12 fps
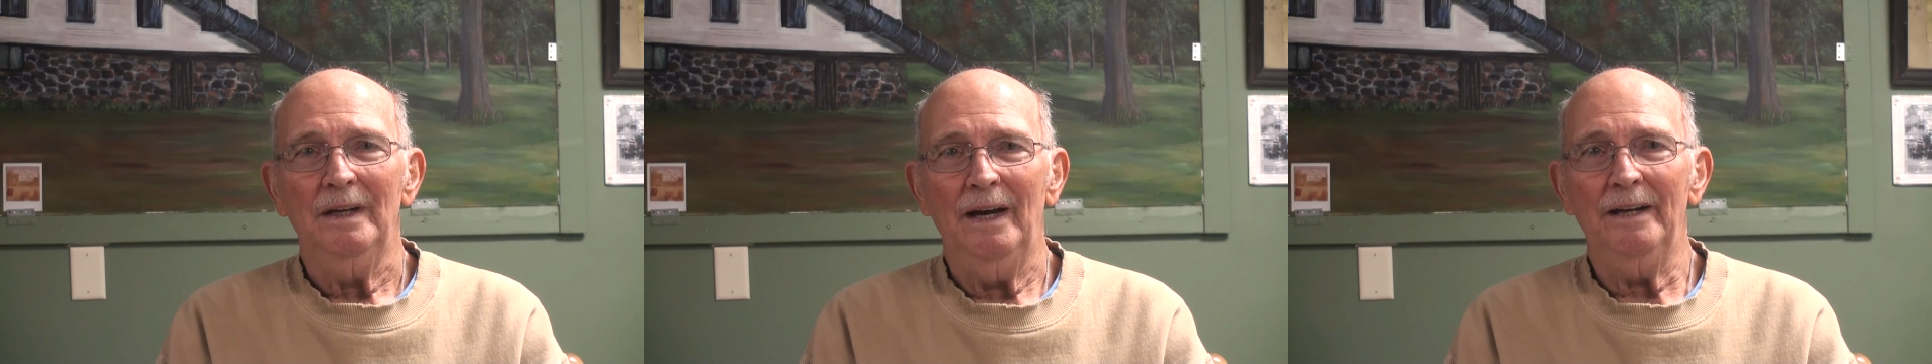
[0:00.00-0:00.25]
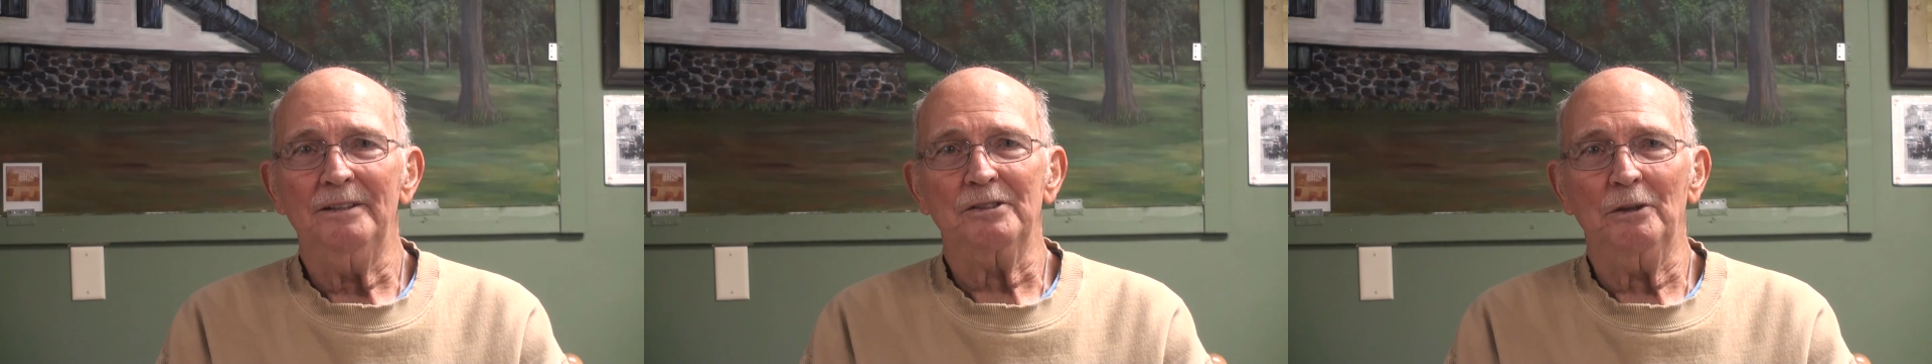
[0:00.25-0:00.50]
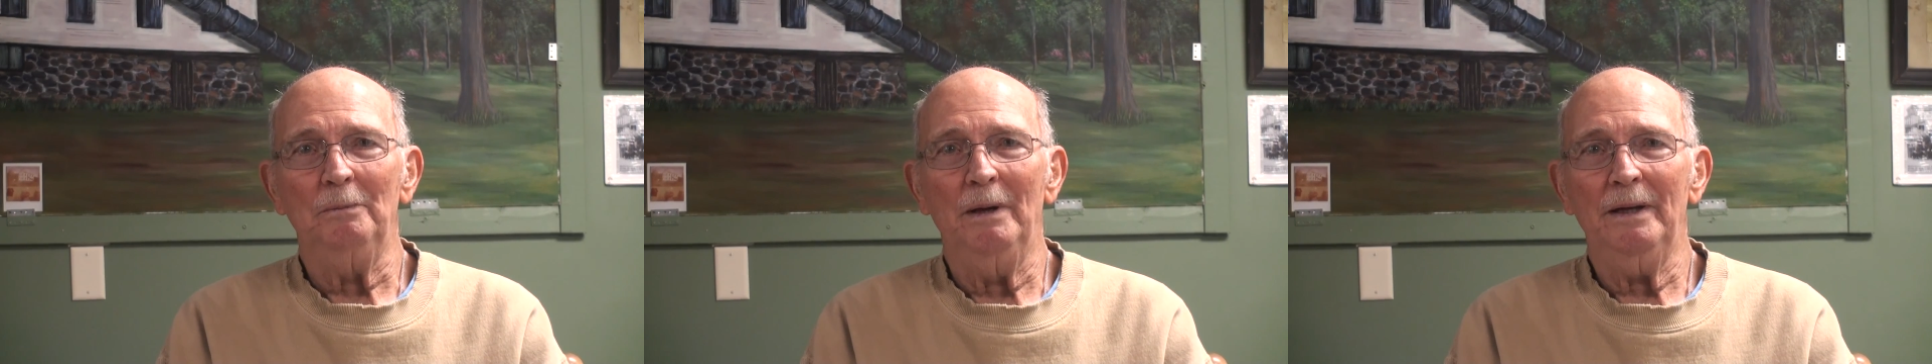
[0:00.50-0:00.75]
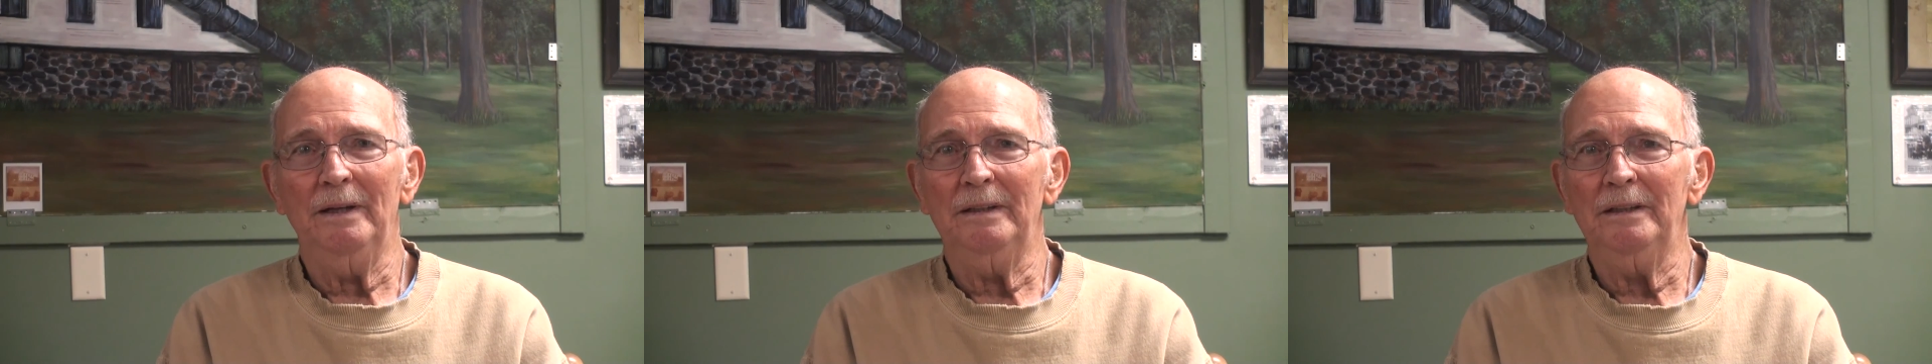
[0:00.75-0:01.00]
had so
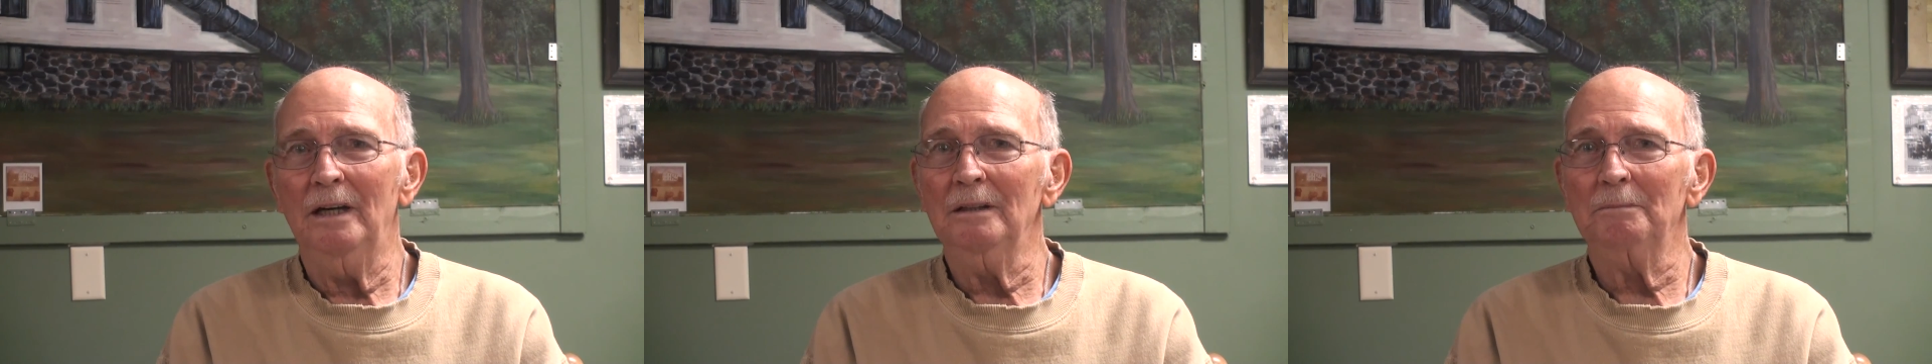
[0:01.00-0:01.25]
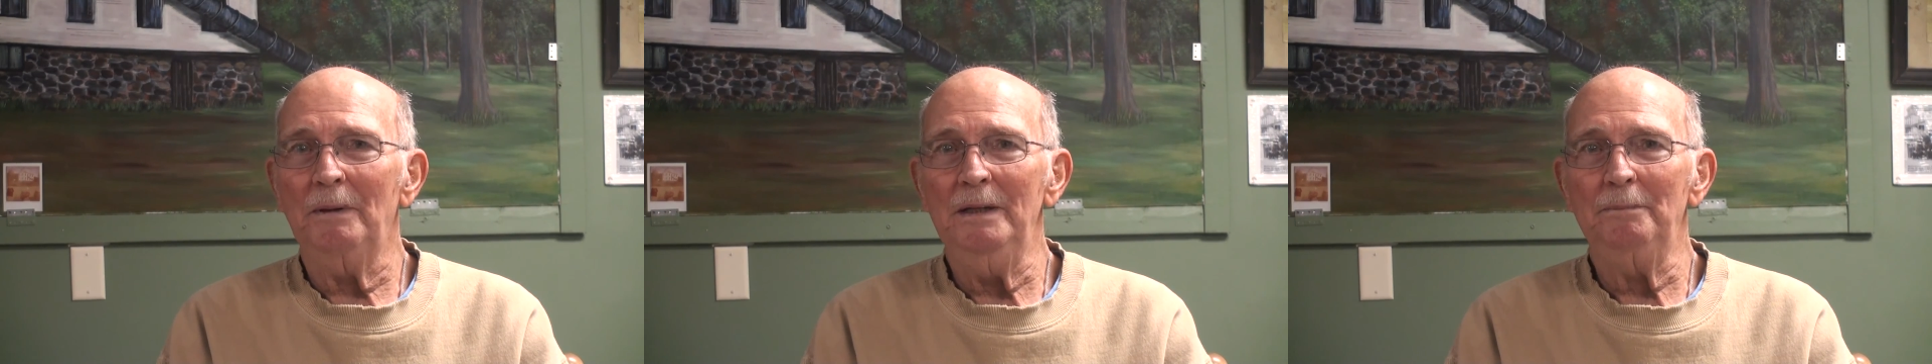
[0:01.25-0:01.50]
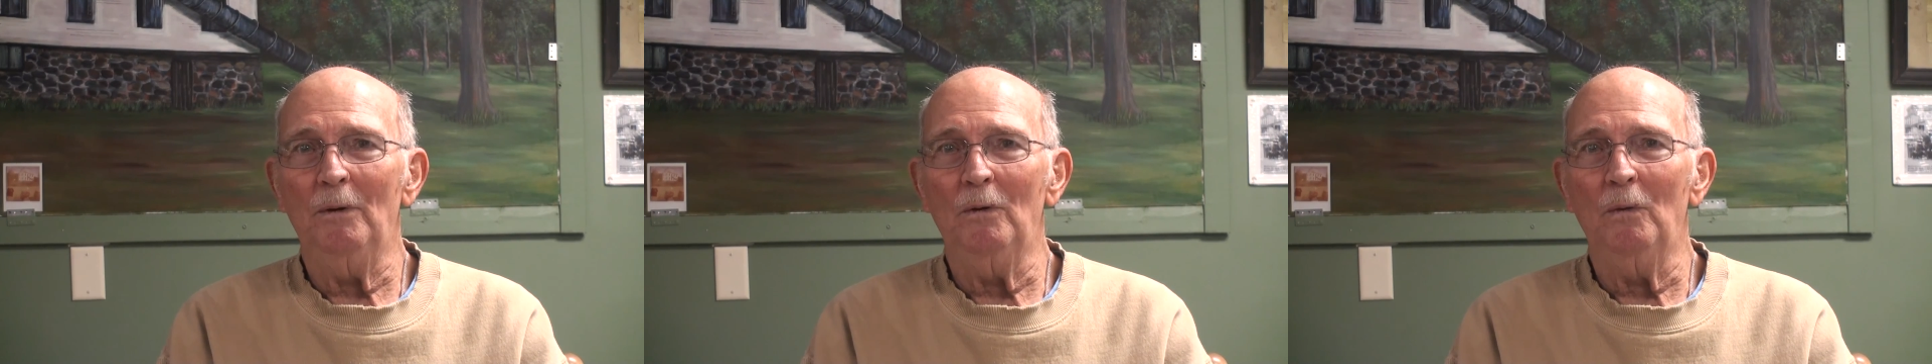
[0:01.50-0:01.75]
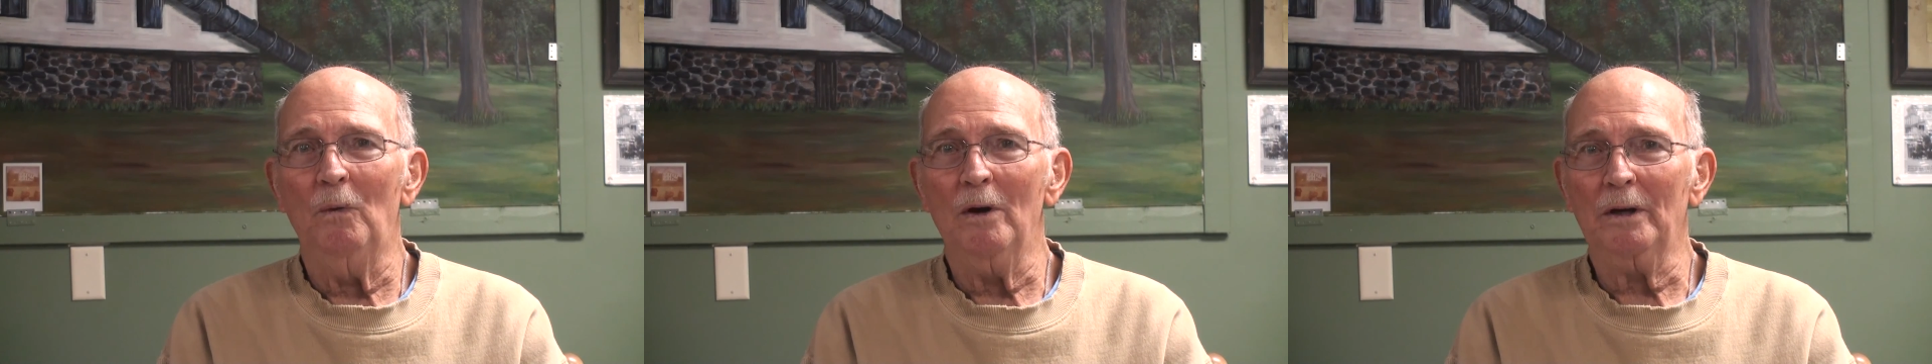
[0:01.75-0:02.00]
many young people
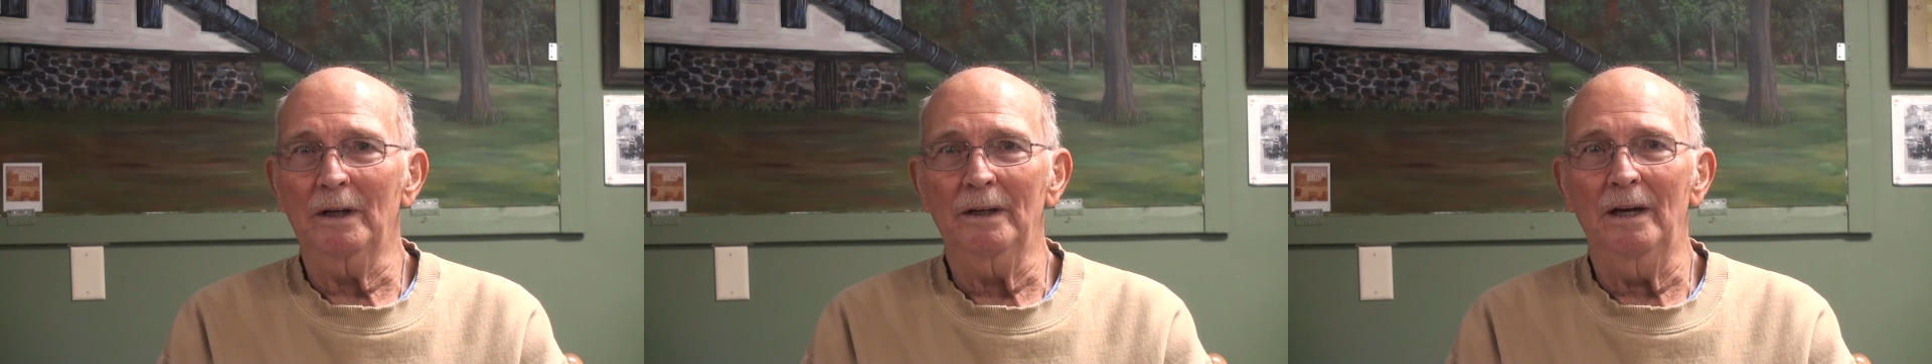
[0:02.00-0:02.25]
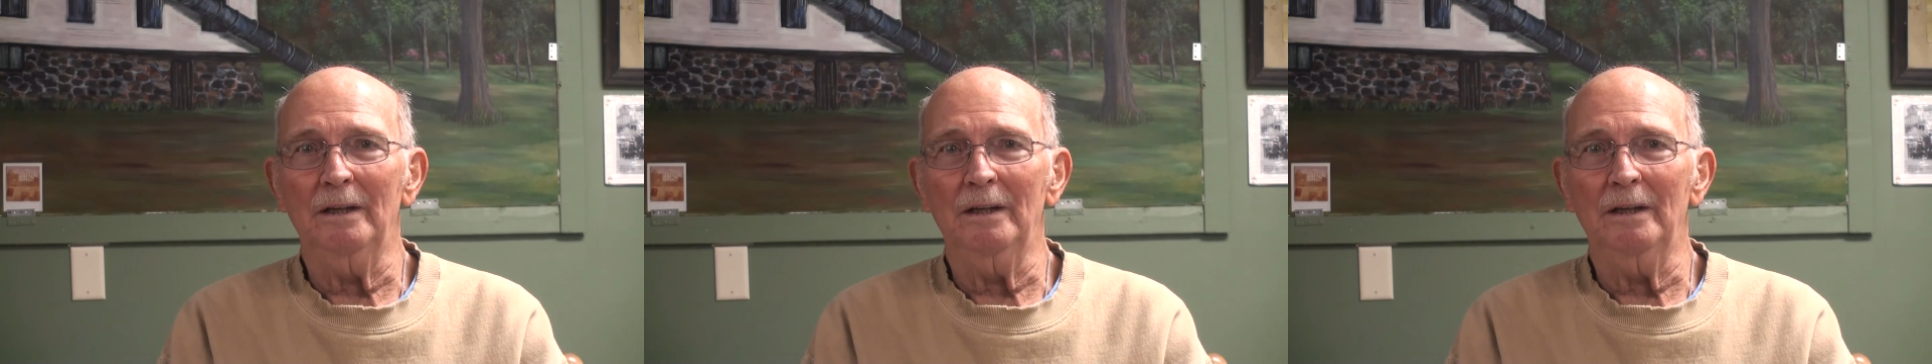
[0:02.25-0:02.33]
working